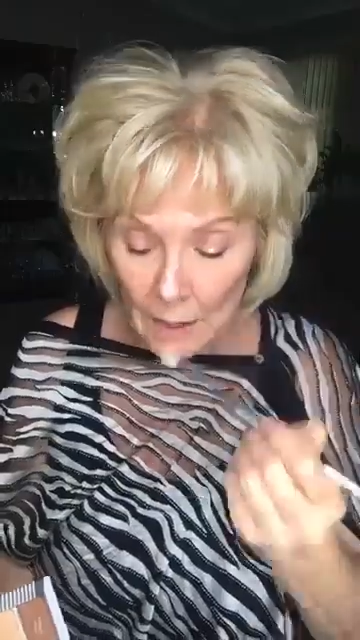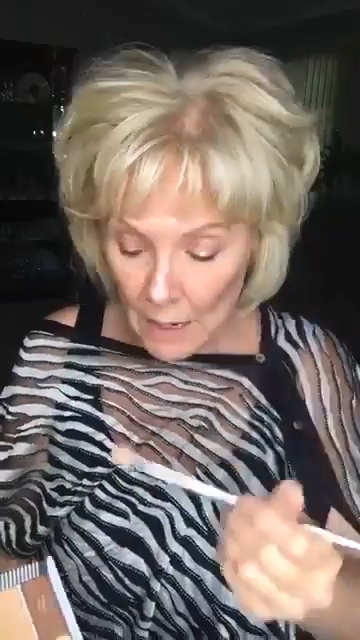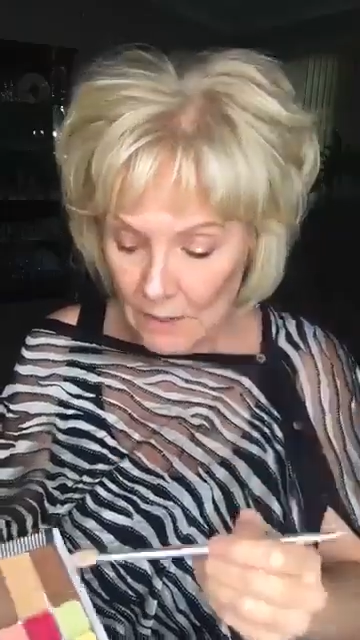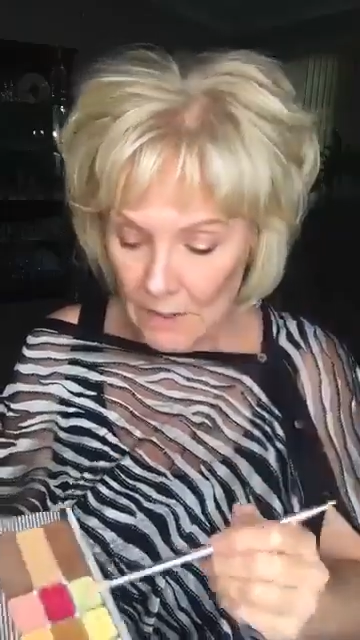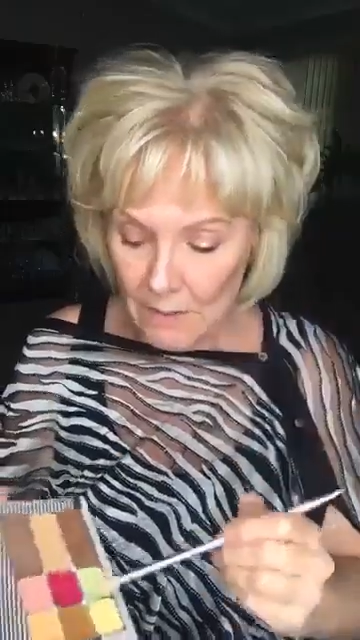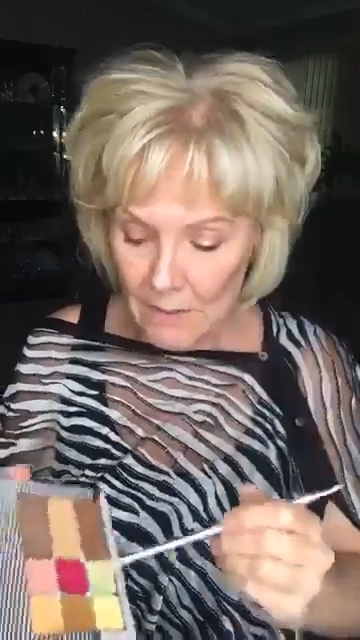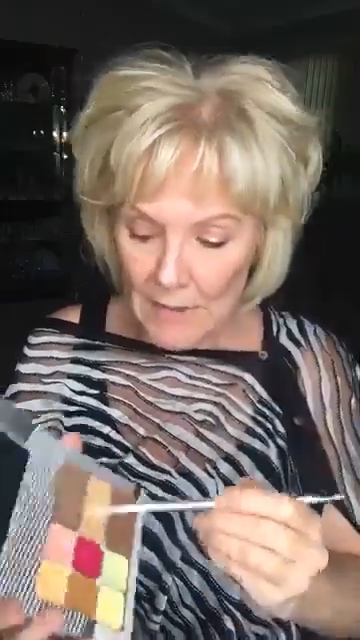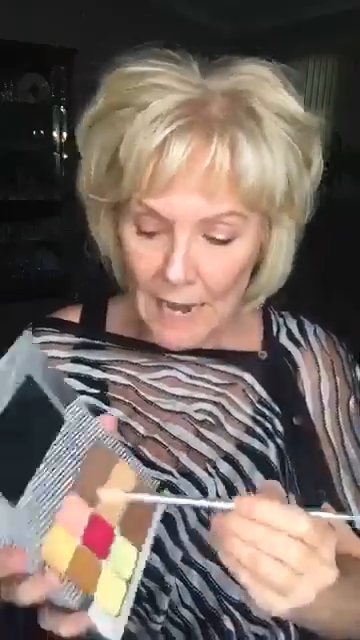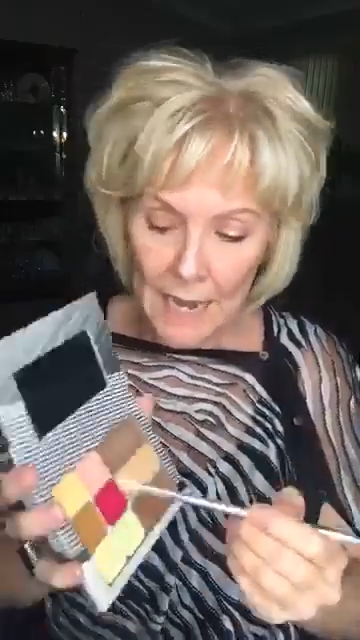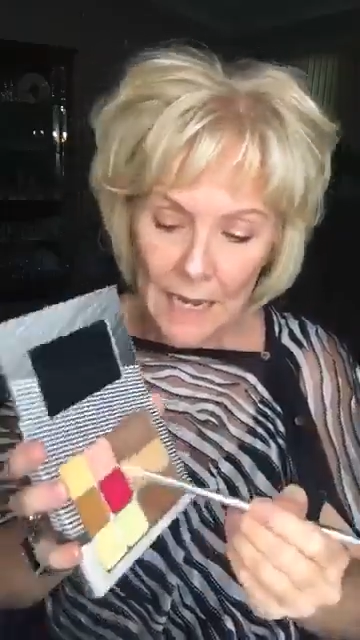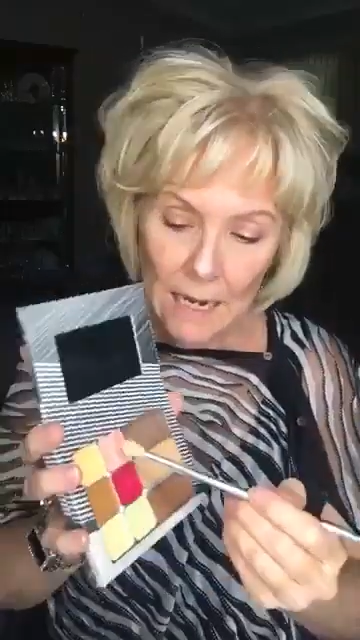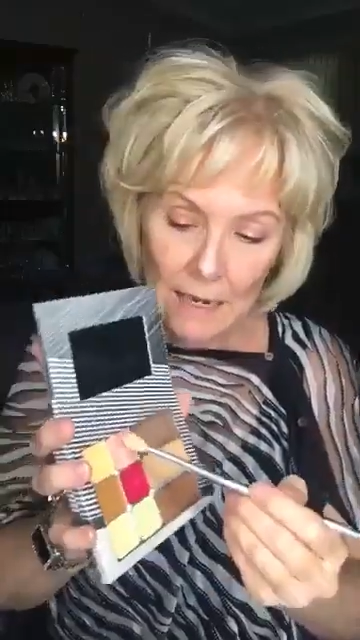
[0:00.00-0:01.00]
I just
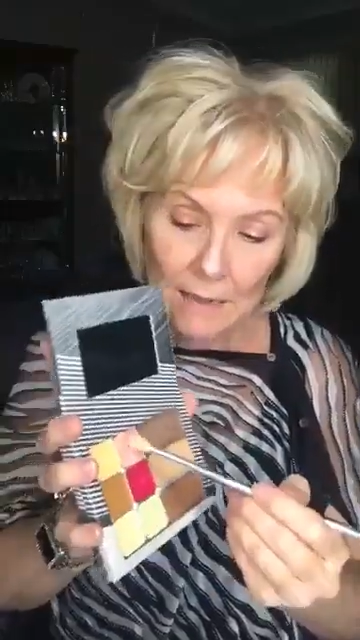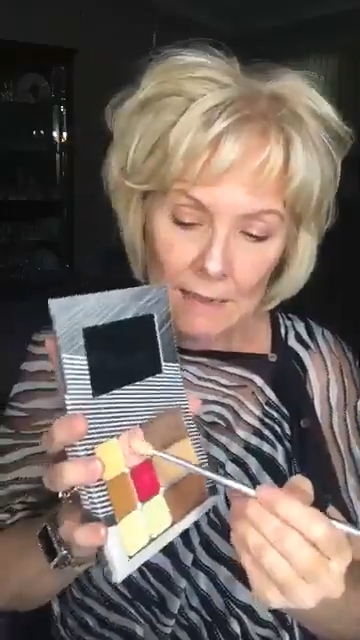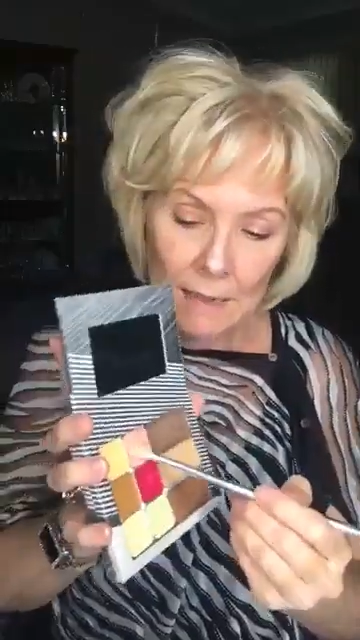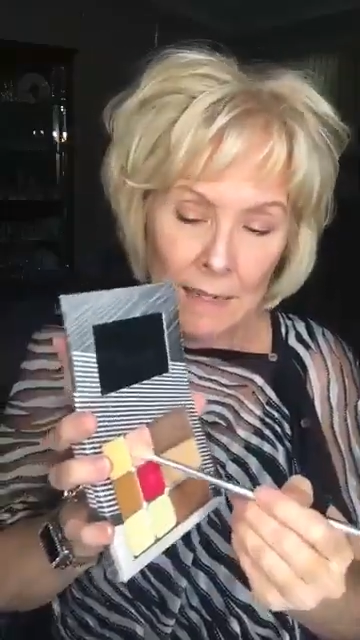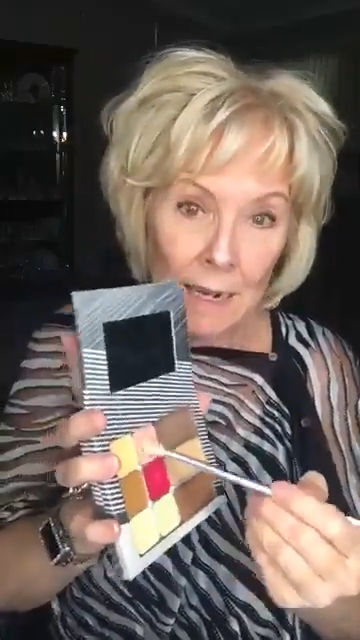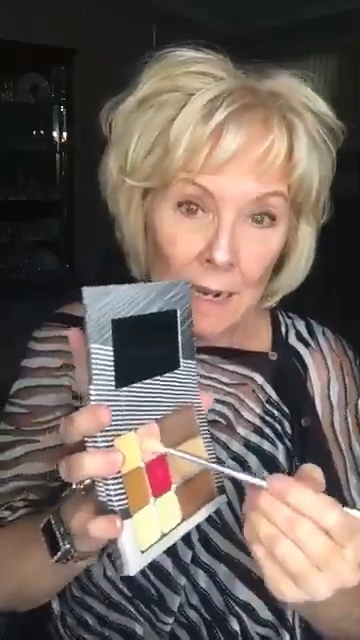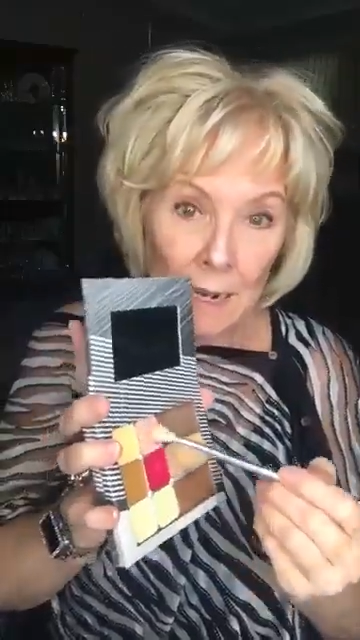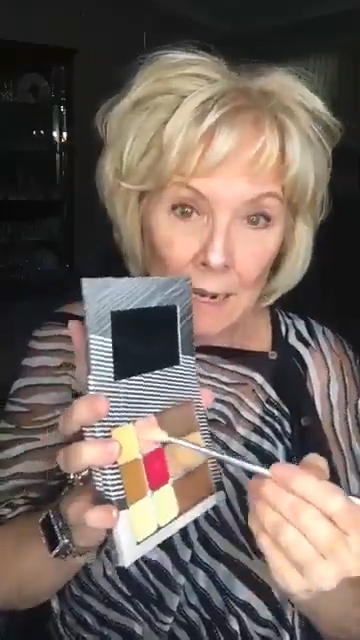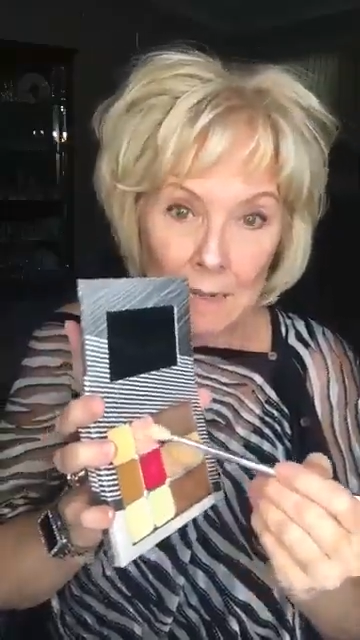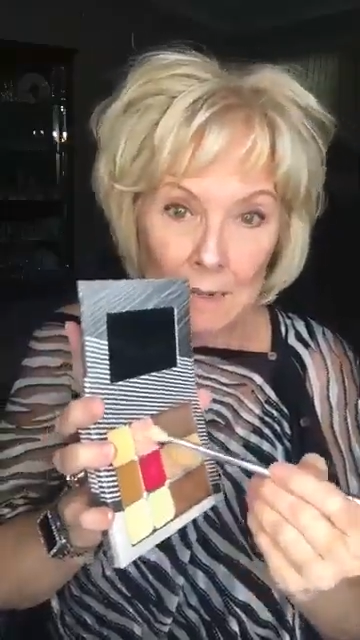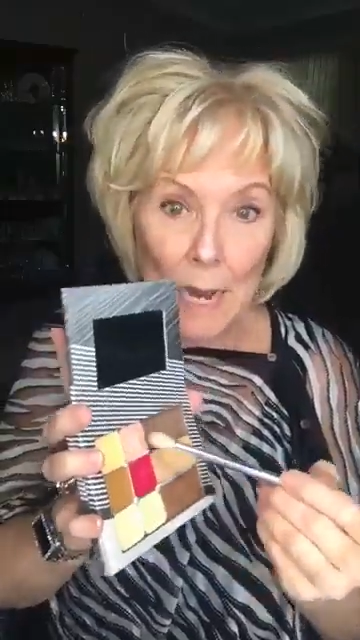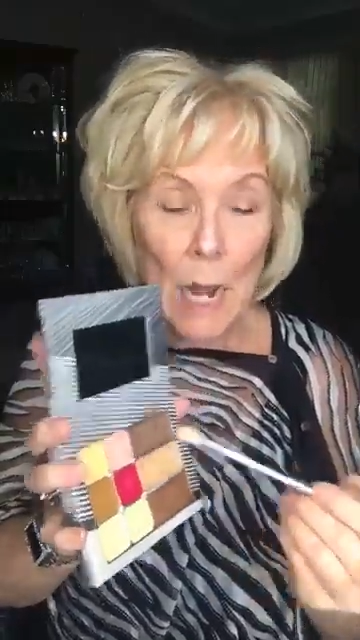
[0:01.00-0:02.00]
take a
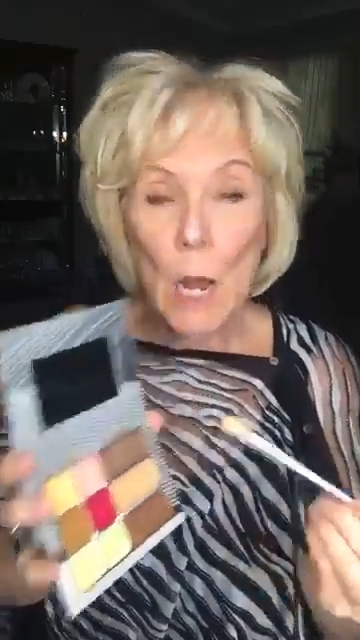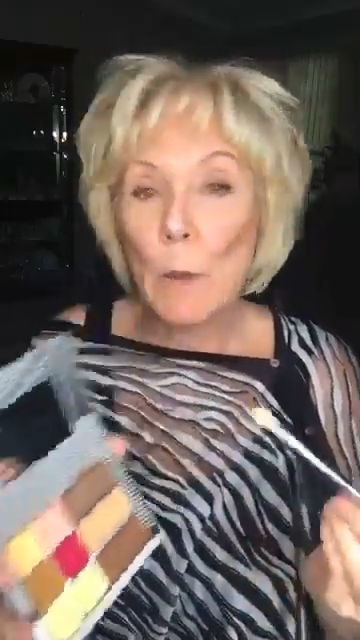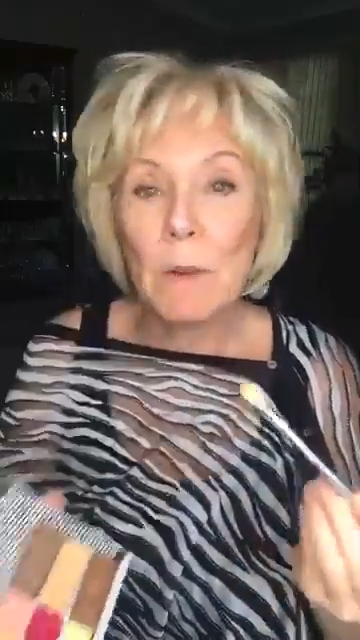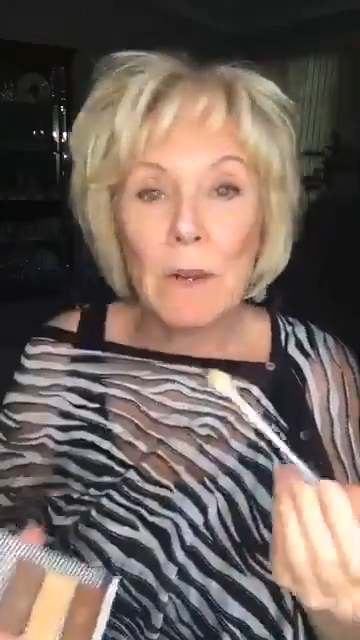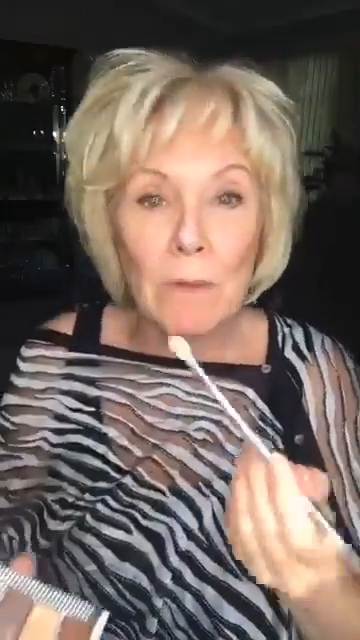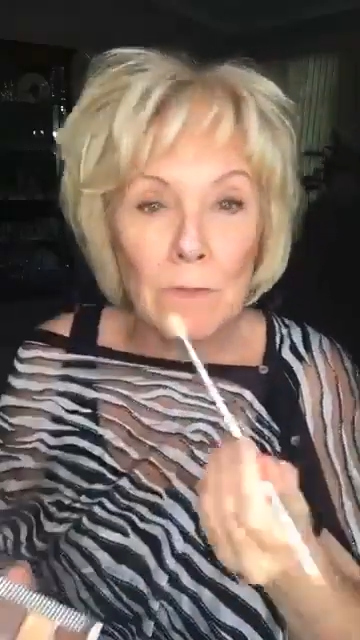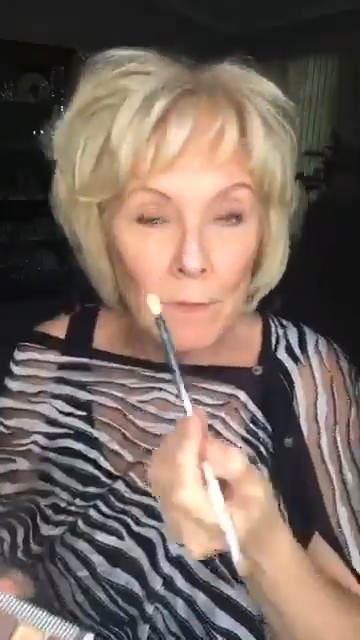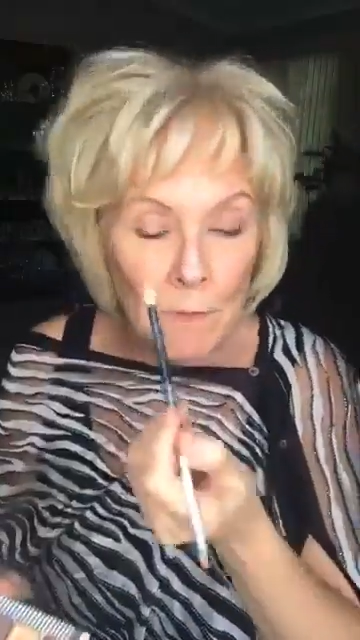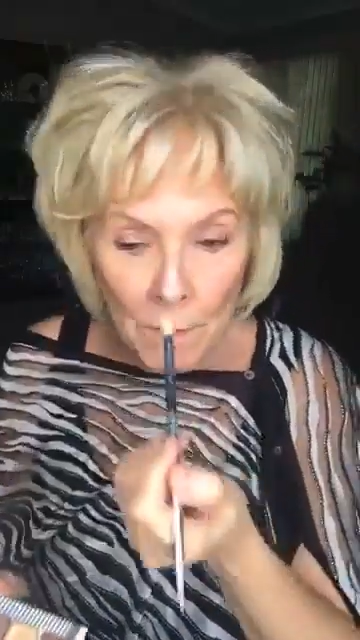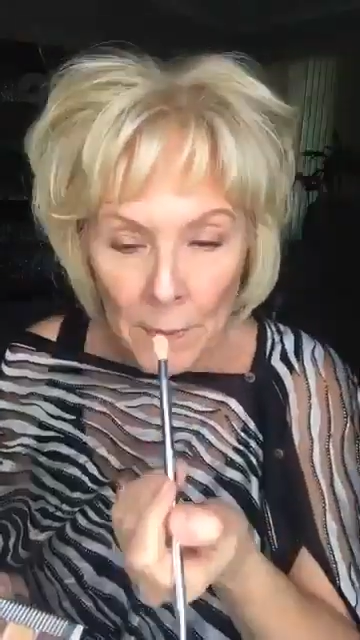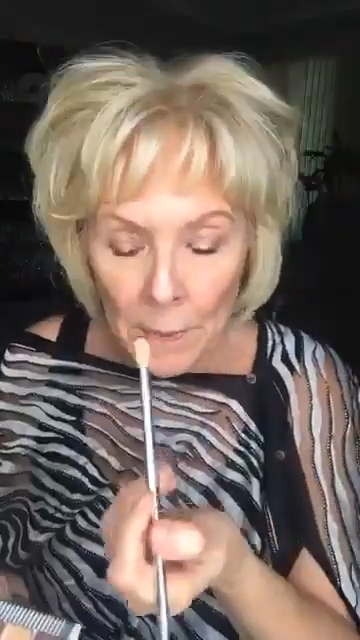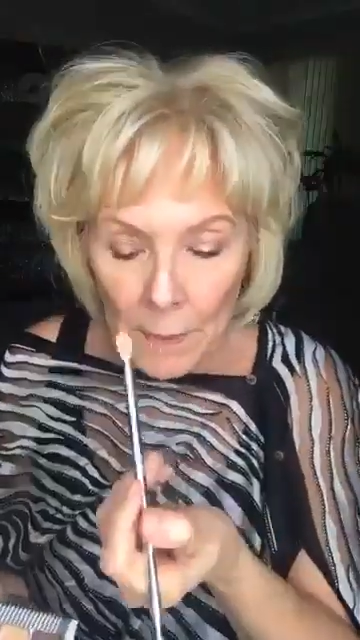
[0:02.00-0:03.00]
dab of
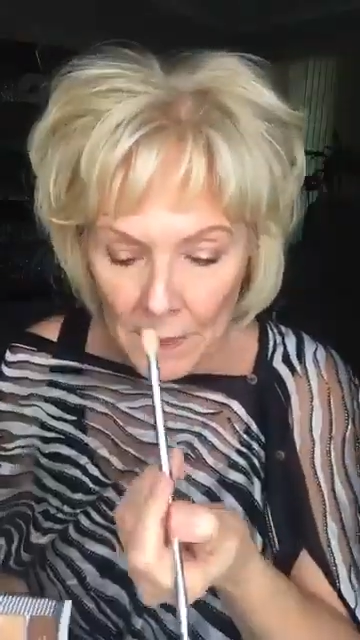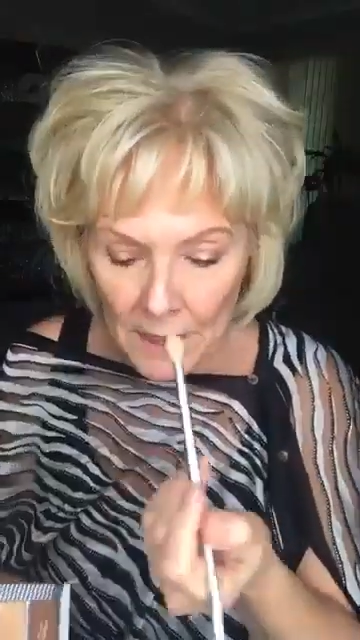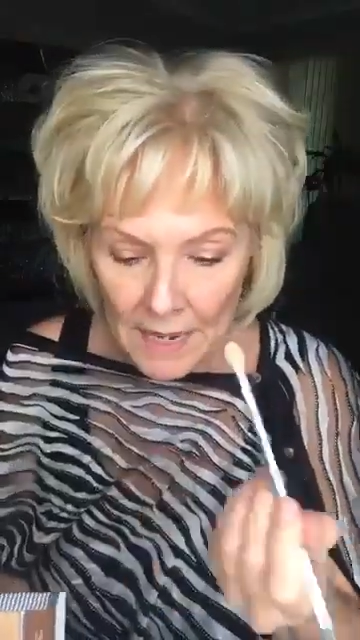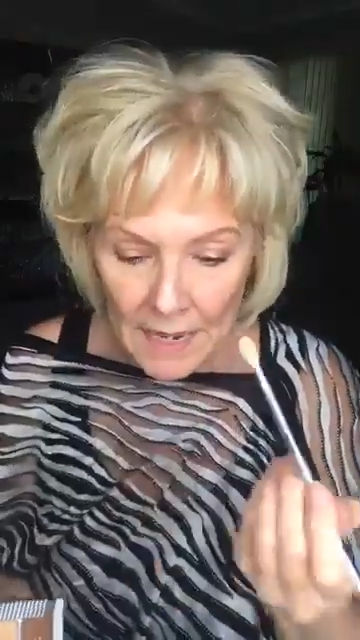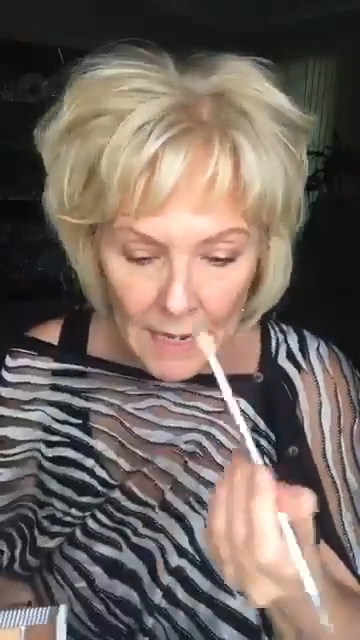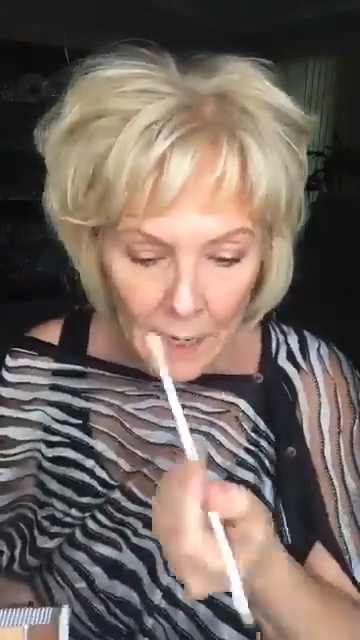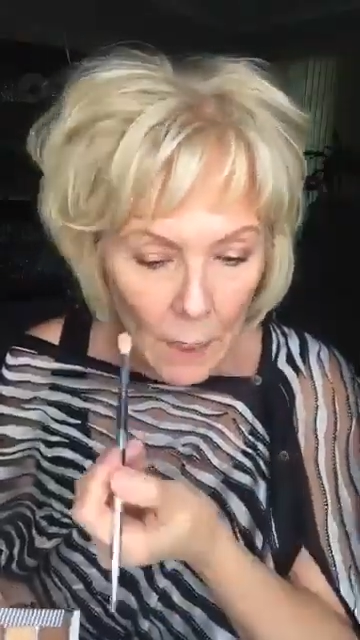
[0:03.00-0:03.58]
the